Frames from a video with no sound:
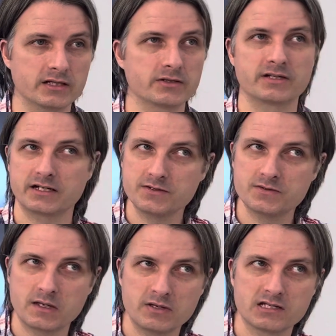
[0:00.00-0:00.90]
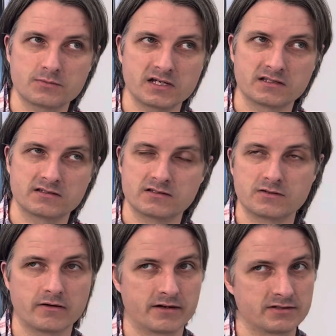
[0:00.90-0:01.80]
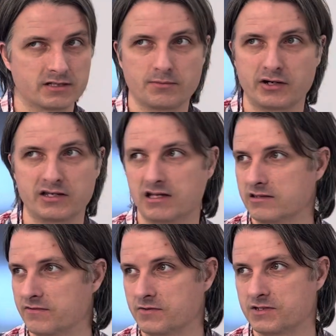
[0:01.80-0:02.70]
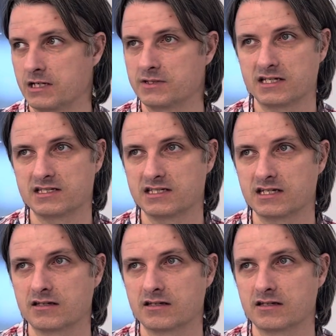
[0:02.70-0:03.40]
learn how to use ABS brakes is you go out into the parking lot the first time it's icy.